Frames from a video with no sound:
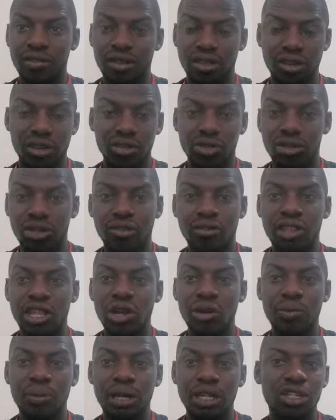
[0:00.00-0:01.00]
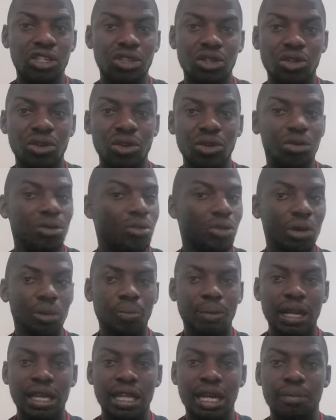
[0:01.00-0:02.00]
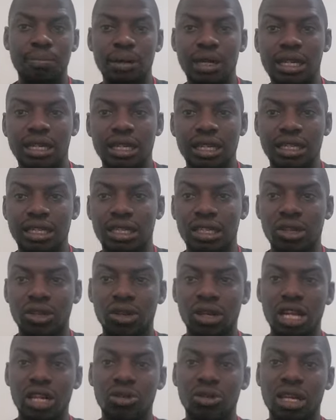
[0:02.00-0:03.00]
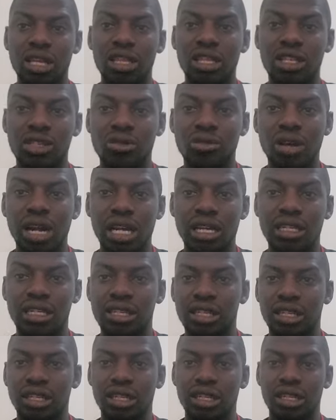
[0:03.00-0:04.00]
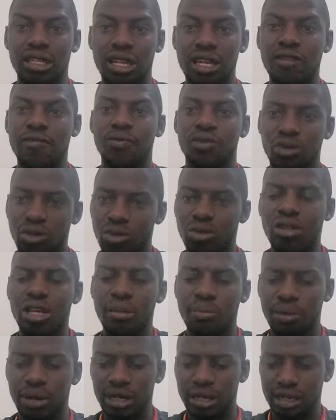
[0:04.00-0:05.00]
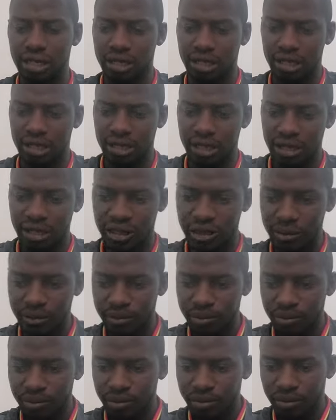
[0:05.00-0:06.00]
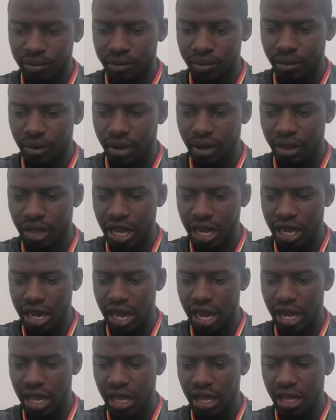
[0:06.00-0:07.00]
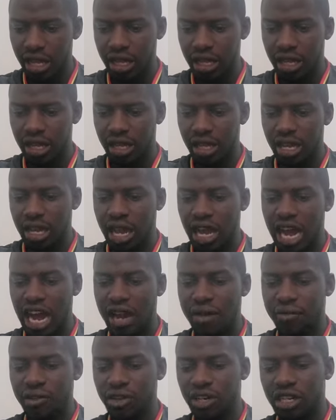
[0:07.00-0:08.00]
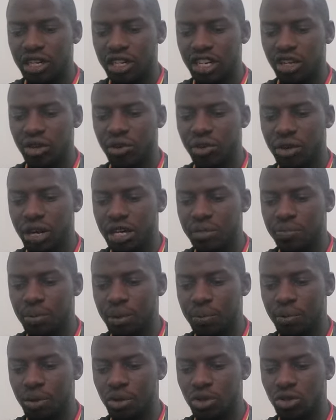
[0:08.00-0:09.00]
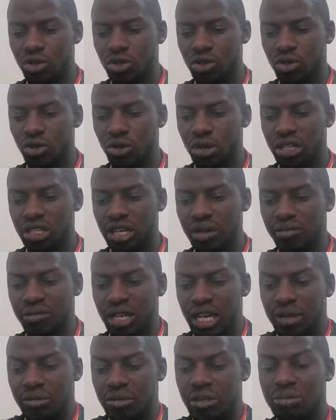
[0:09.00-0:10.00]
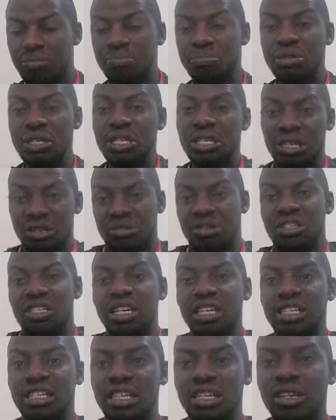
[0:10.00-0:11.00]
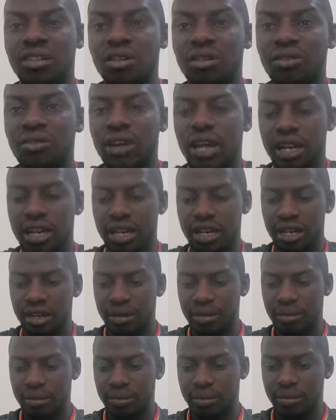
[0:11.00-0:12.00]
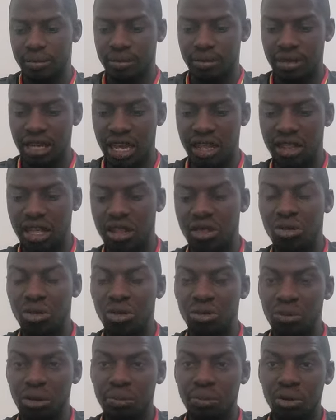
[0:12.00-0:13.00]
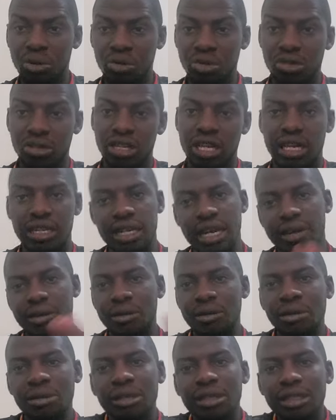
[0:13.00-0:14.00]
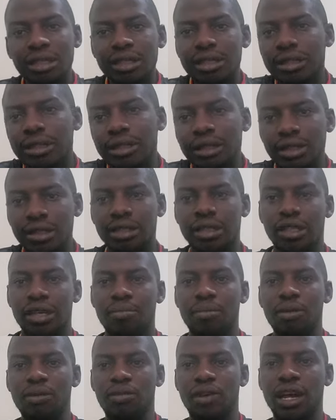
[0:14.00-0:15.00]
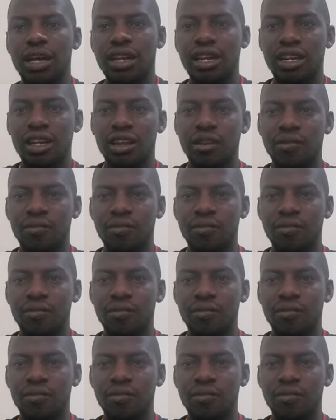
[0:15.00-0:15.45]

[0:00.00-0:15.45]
Also, even the Europeans do play that politics in order to get this grant. Yeah, do that politics. Then unfortunately, great proposal will sometimes be rejected, not funded. And then those proposals that are not, they be funded.